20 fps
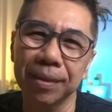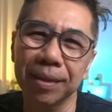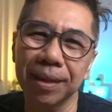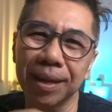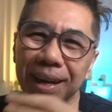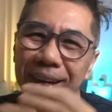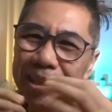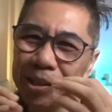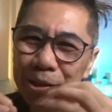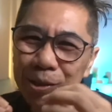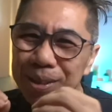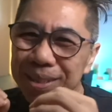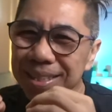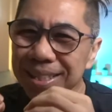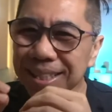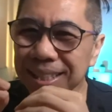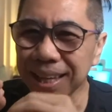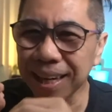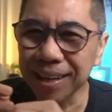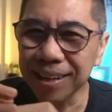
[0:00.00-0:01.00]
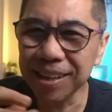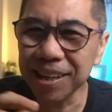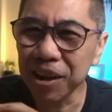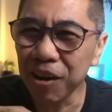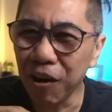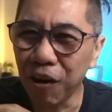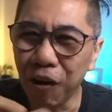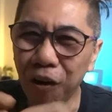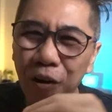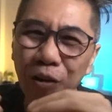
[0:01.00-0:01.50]
I use this technique
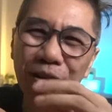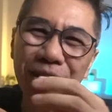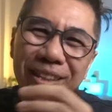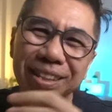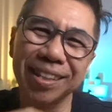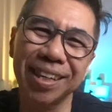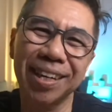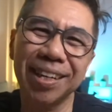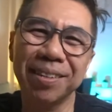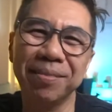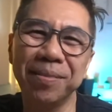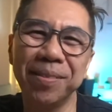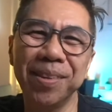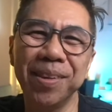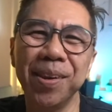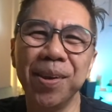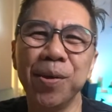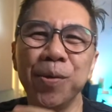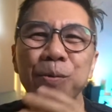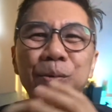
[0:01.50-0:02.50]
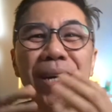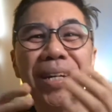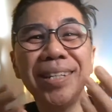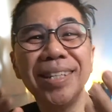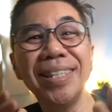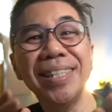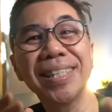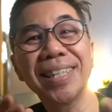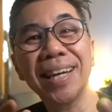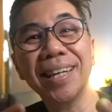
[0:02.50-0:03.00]
all the time when
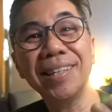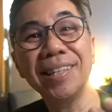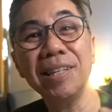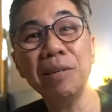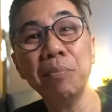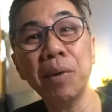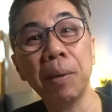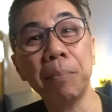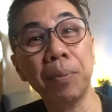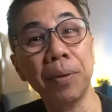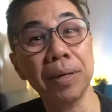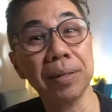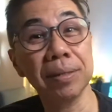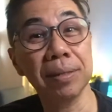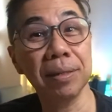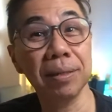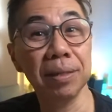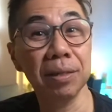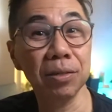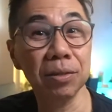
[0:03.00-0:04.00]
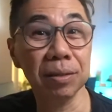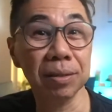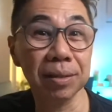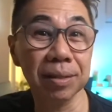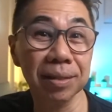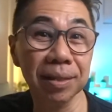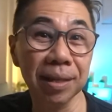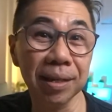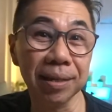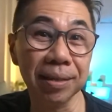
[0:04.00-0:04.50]
designing my presentation
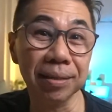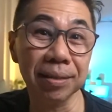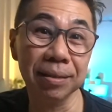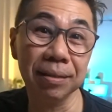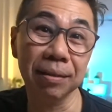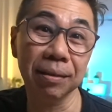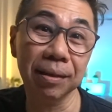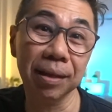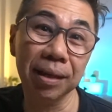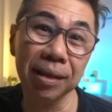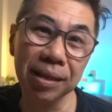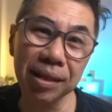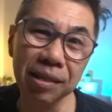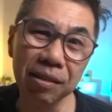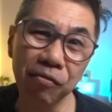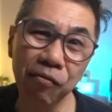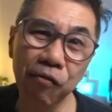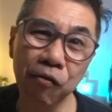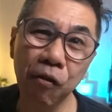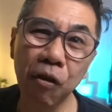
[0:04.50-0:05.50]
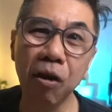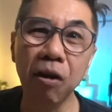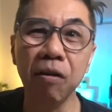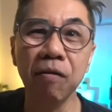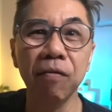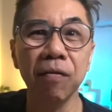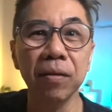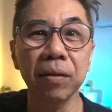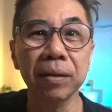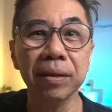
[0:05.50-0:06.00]
slides that involve
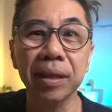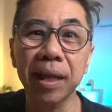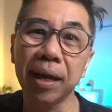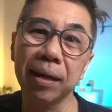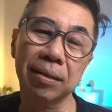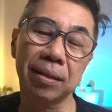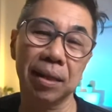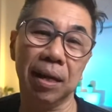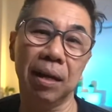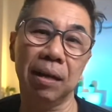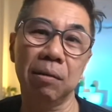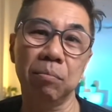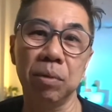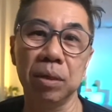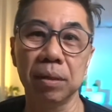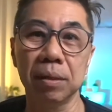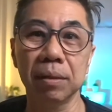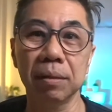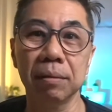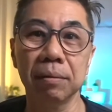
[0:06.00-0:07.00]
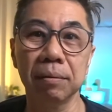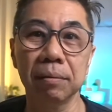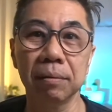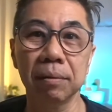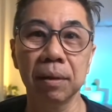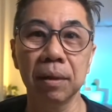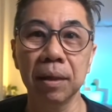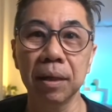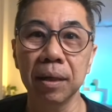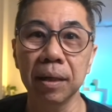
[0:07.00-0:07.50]
text elements.
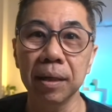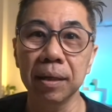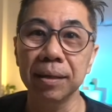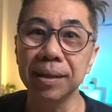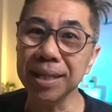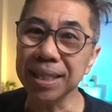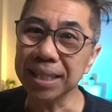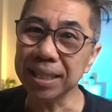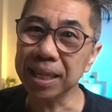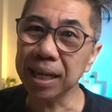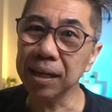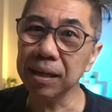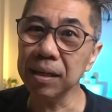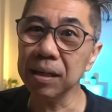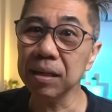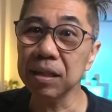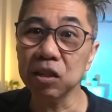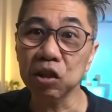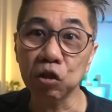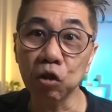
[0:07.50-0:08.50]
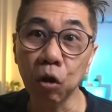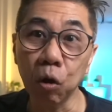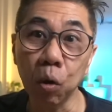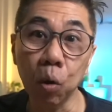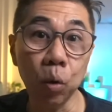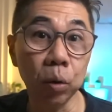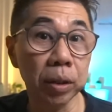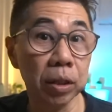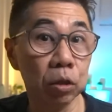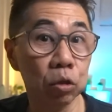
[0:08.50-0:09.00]
This technique is not
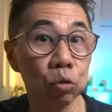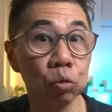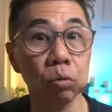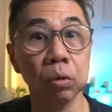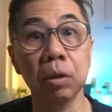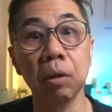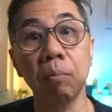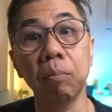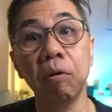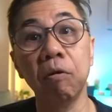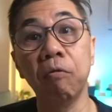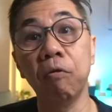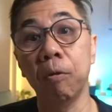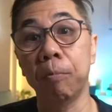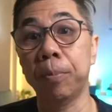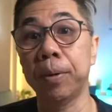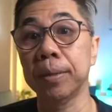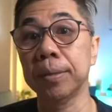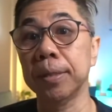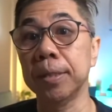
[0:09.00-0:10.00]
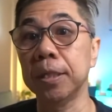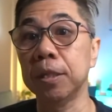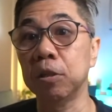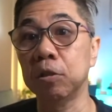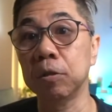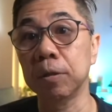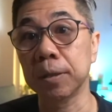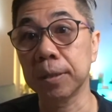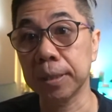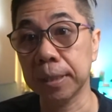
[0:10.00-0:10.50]
only suitable for
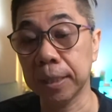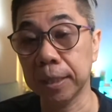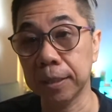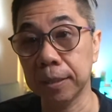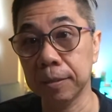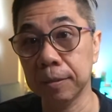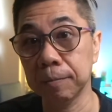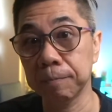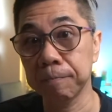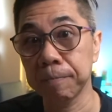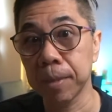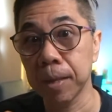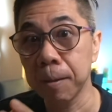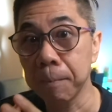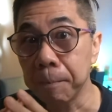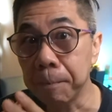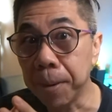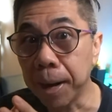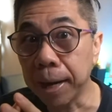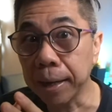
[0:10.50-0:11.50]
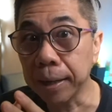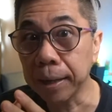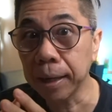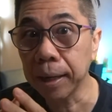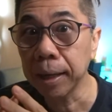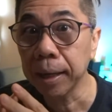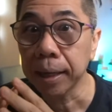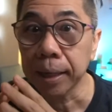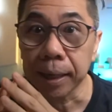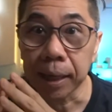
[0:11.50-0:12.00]
presentation slides, but
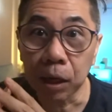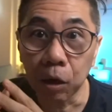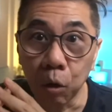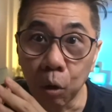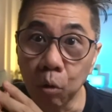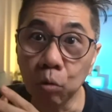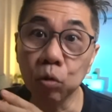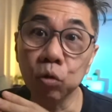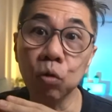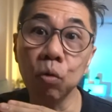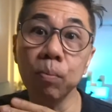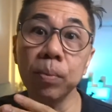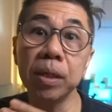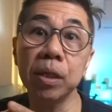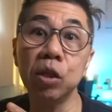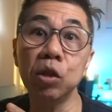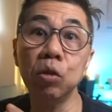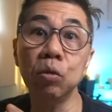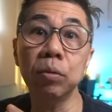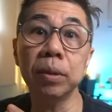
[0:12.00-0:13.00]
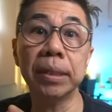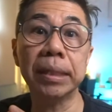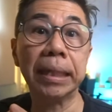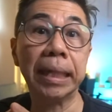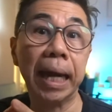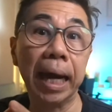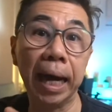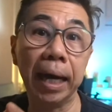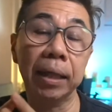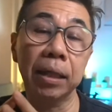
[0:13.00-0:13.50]
can also be used in
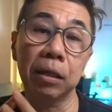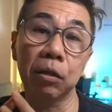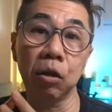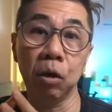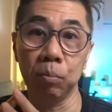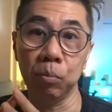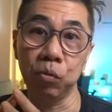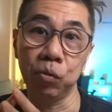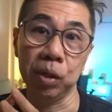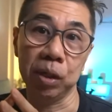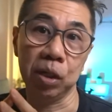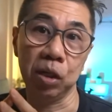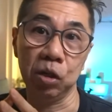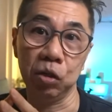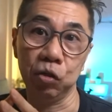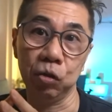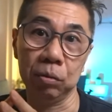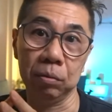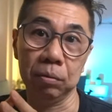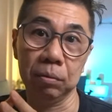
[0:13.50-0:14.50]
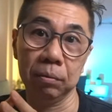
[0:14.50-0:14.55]
other communication,